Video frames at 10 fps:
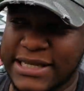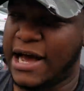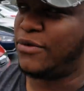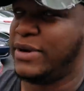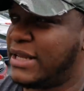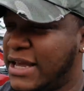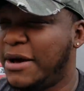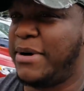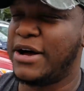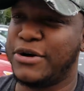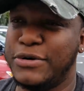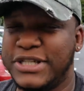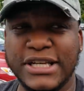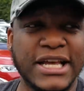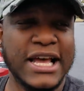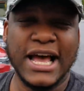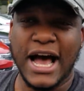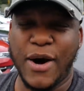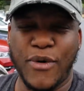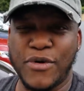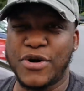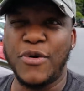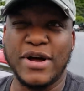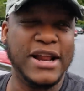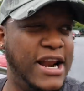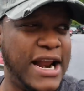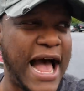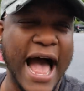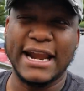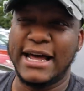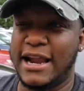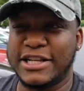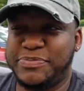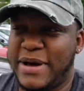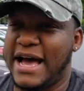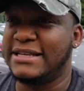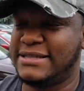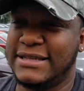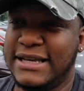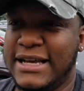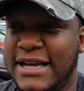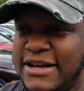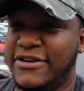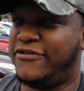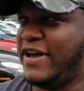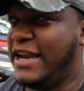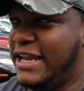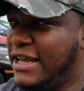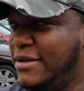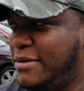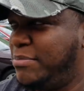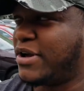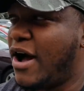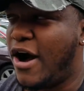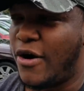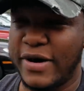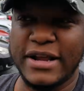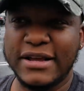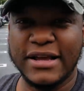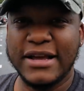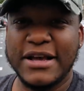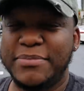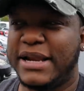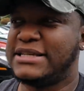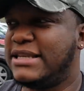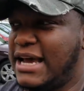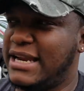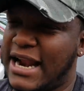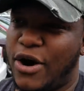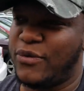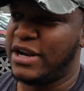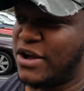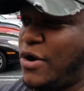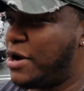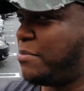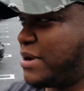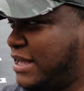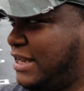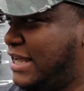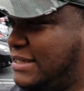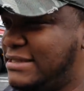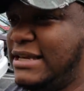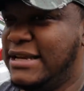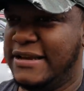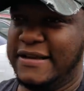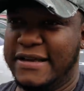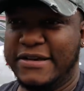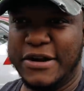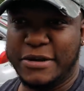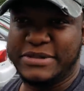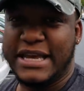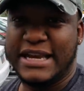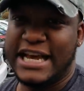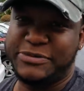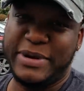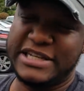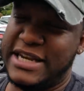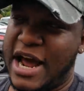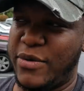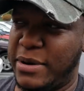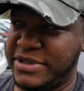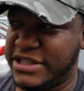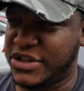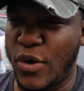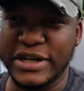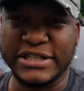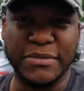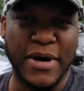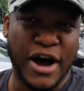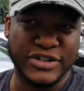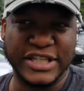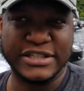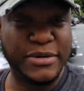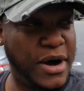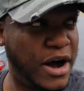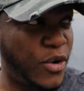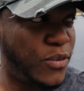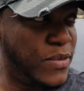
I don't really care about Gucci. I won't go in none of the high dollar spots, Fendi, Bulgari, places like that. I don't really go in them unless, you know what I'm saying? That's especially not when I'm just going to the mall just to uh,